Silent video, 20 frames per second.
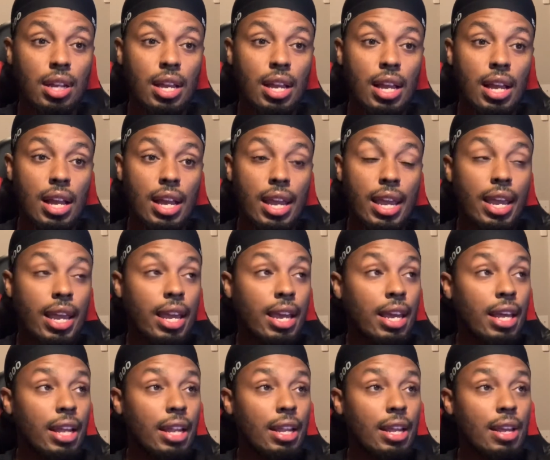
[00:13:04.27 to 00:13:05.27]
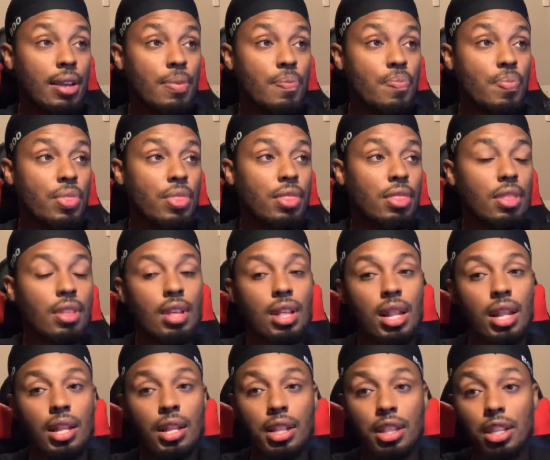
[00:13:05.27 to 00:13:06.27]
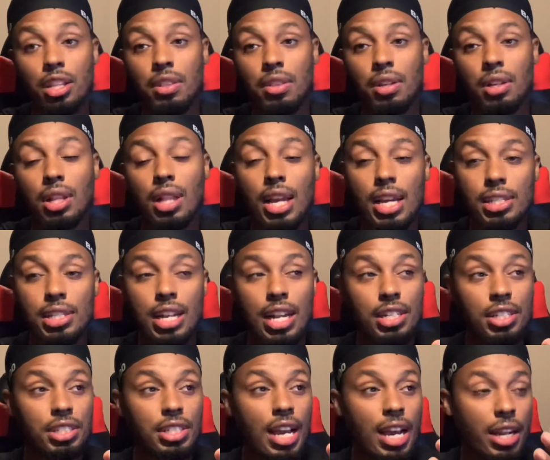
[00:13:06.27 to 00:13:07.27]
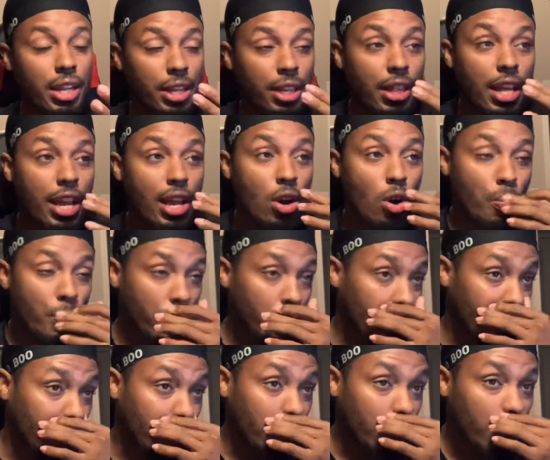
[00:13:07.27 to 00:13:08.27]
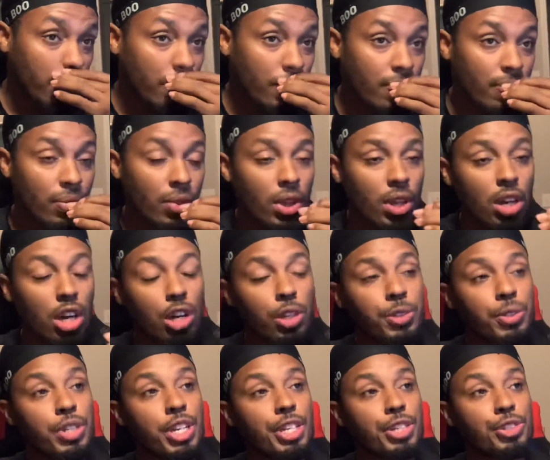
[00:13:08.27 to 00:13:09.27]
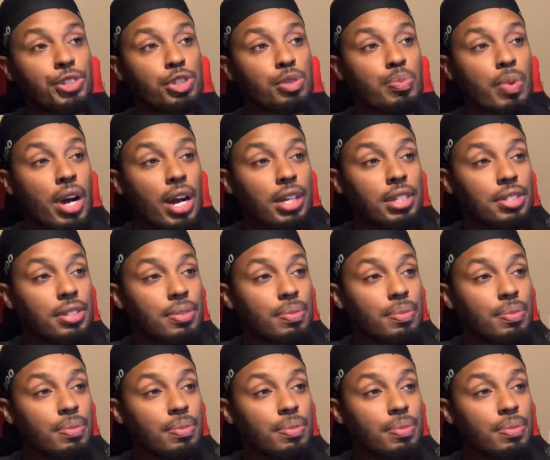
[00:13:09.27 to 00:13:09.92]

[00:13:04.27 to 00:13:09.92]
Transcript: And the class that I just got in, they opened up 100 extra spots.